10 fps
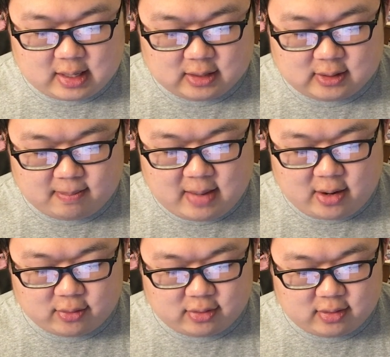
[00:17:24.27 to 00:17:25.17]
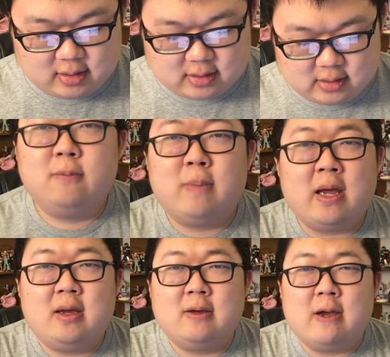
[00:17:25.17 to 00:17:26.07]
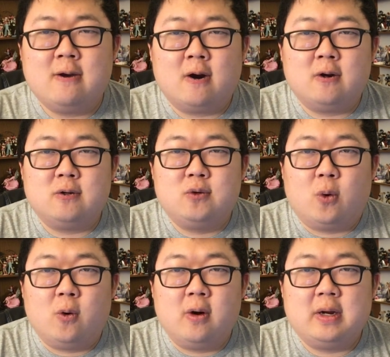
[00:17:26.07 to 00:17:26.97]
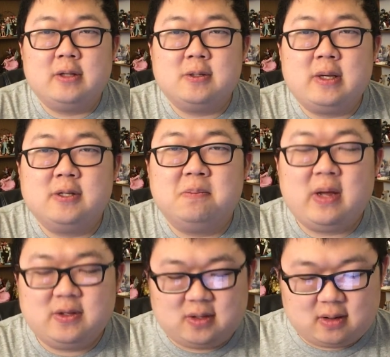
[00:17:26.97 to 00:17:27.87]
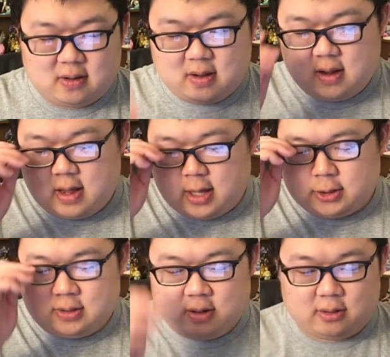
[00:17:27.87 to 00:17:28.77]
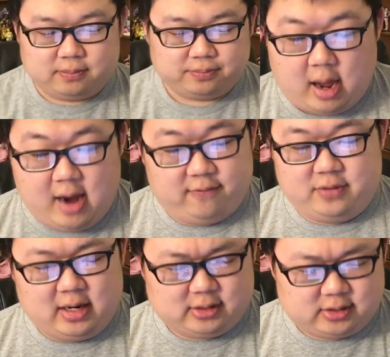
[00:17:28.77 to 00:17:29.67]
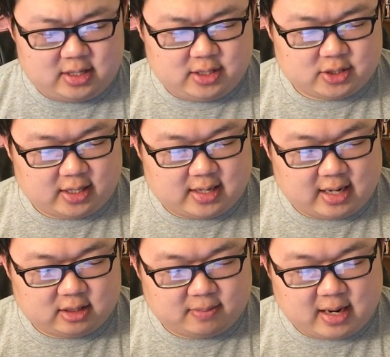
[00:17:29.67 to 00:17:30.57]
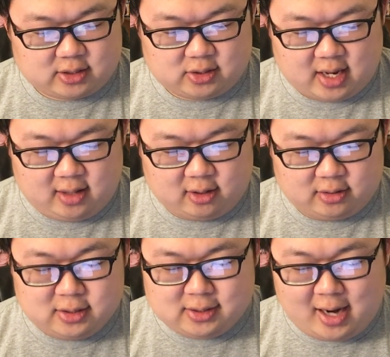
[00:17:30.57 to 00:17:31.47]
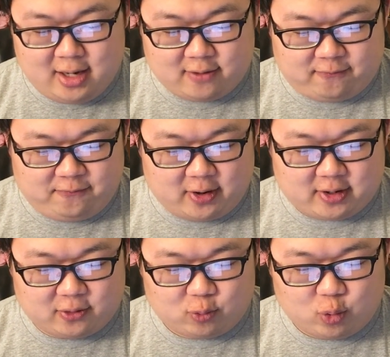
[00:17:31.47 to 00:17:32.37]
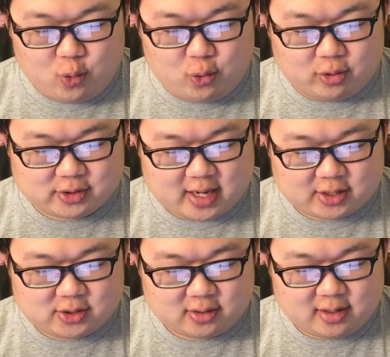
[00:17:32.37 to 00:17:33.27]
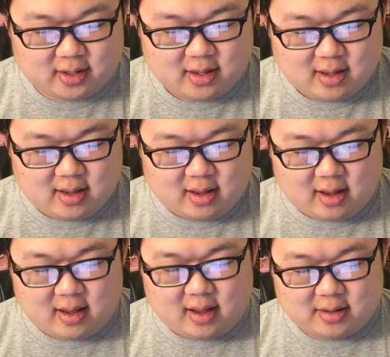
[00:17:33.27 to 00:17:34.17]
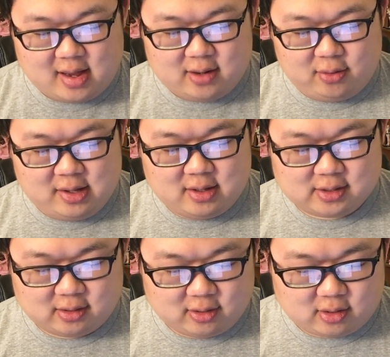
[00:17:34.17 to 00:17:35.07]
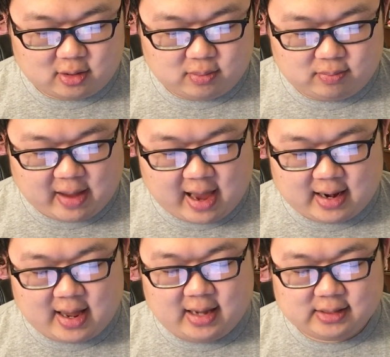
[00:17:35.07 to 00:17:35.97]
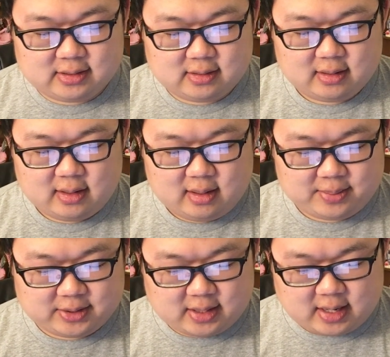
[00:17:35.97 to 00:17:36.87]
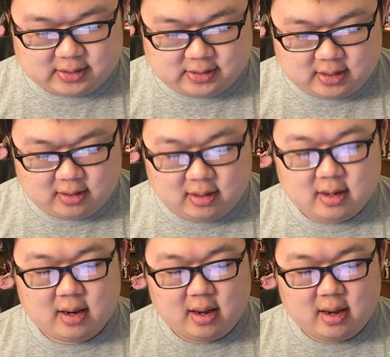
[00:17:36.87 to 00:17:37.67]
has a mouth. Make Gengar a door, and he's amazing. S tier. I have not seen Gigantamax Kingler. This kind of fucking rules, actually. Not only does it look badass, I'm gonna say S tier.